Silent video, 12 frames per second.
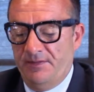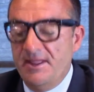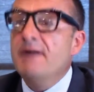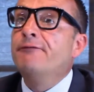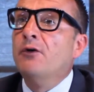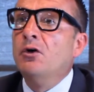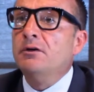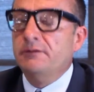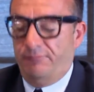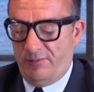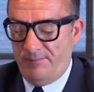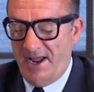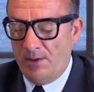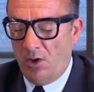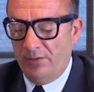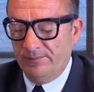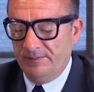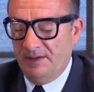Therefore, from now
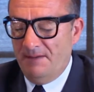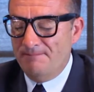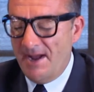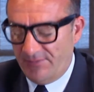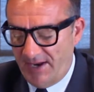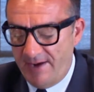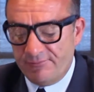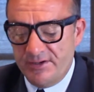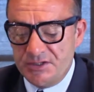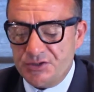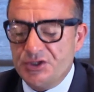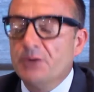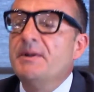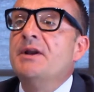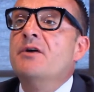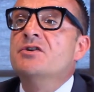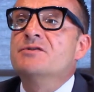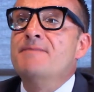on, Mount Everest shall be
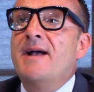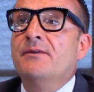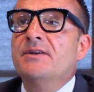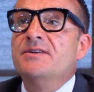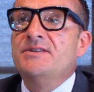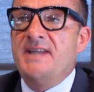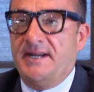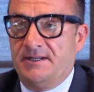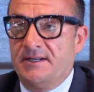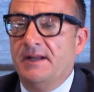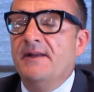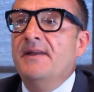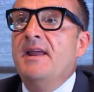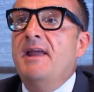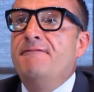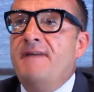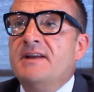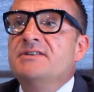known as Mount TICDA,
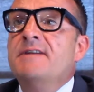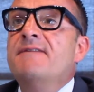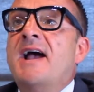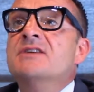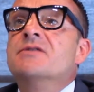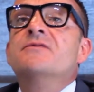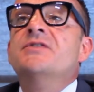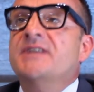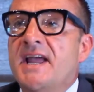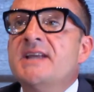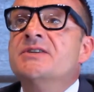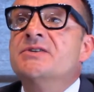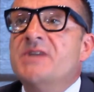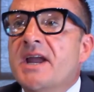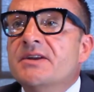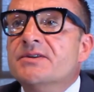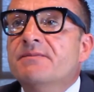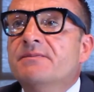effective as of today's
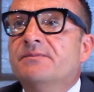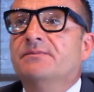date.